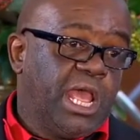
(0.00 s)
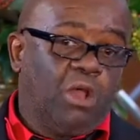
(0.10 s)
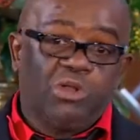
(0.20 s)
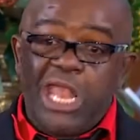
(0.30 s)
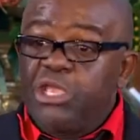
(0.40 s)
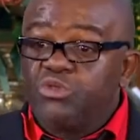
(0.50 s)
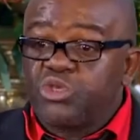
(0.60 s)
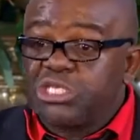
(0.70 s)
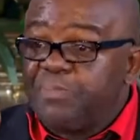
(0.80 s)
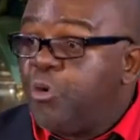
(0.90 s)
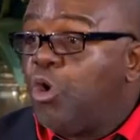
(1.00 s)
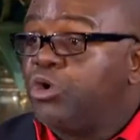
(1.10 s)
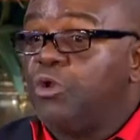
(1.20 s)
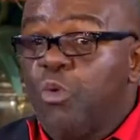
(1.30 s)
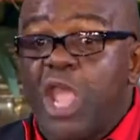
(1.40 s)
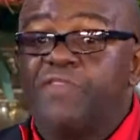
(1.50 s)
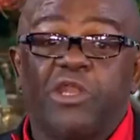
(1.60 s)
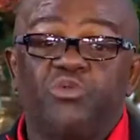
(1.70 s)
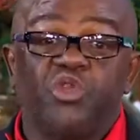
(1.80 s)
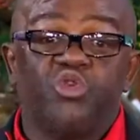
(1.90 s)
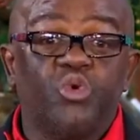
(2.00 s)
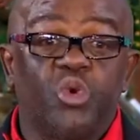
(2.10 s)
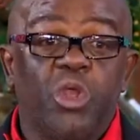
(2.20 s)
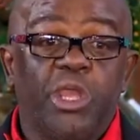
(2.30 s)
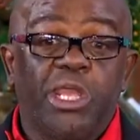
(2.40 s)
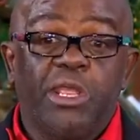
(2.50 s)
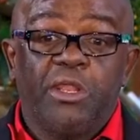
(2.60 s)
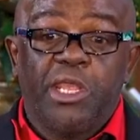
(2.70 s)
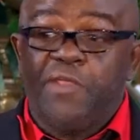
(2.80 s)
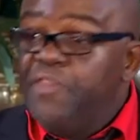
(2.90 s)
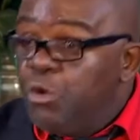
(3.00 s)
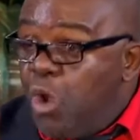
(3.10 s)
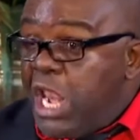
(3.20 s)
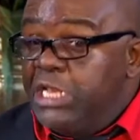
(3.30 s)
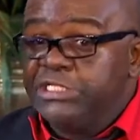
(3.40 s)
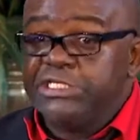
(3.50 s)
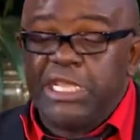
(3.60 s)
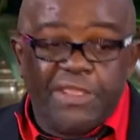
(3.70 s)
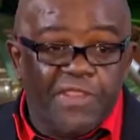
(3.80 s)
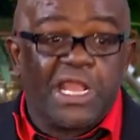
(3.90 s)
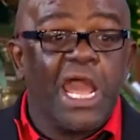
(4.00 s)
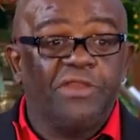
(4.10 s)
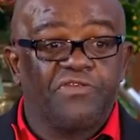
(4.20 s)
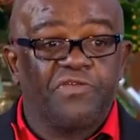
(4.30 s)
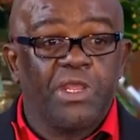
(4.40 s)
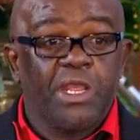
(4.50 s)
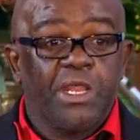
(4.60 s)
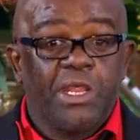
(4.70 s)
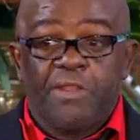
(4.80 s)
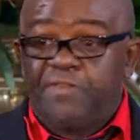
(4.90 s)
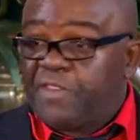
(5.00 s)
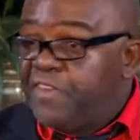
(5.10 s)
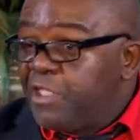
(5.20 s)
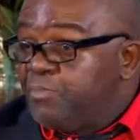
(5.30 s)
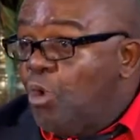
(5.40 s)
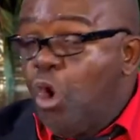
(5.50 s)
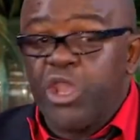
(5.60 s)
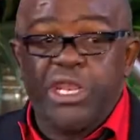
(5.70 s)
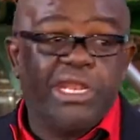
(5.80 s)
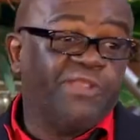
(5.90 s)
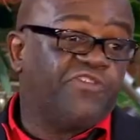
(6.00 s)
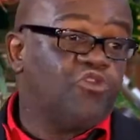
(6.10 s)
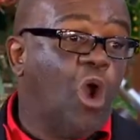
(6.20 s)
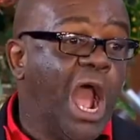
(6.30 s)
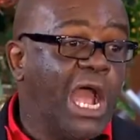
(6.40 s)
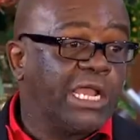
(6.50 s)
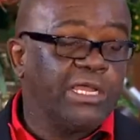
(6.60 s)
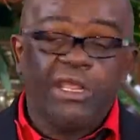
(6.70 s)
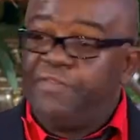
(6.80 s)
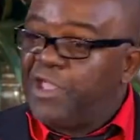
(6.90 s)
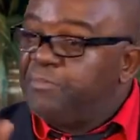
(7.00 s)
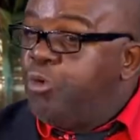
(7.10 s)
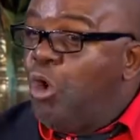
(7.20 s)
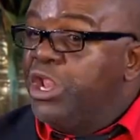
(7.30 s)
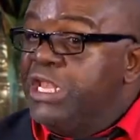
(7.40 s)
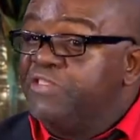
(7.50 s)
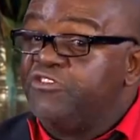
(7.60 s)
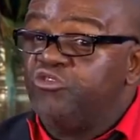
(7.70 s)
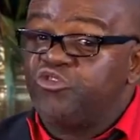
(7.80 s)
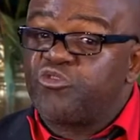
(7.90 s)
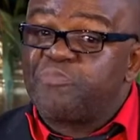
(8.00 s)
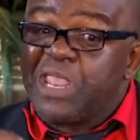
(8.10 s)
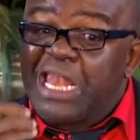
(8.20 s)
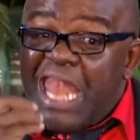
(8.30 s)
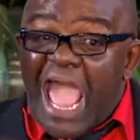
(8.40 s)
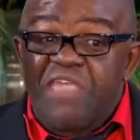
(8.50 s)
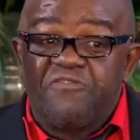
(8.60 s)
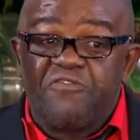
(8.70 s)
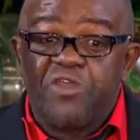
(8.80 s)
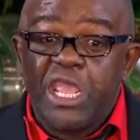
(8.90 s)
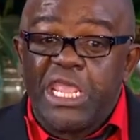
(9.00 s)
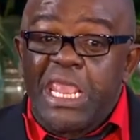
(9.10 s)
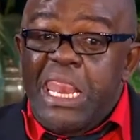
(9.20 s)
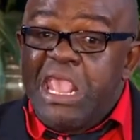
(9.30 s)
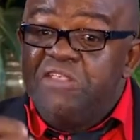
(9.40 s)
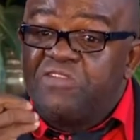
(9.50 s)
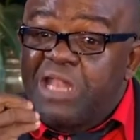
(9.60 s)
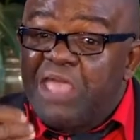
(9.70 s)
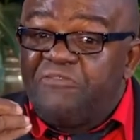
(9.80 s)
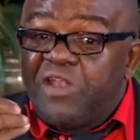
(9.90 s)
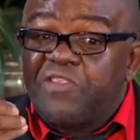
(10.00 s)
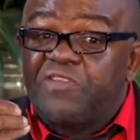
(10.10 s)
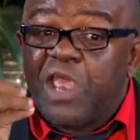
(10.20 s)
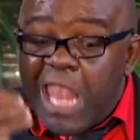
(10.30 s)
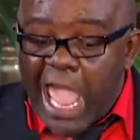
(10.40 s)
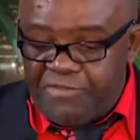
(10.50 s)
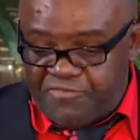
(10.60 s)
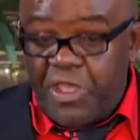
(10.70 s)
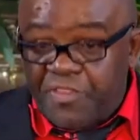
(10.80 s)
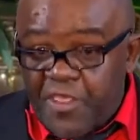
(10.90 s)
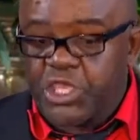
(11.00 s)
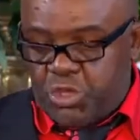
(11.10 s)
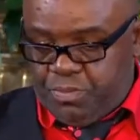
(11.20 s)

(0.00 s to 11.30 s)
I would like you to support the work that we do in the world, in the country, that that boy needs your hug. That boy needs you to speak life in his lifeless life. Thank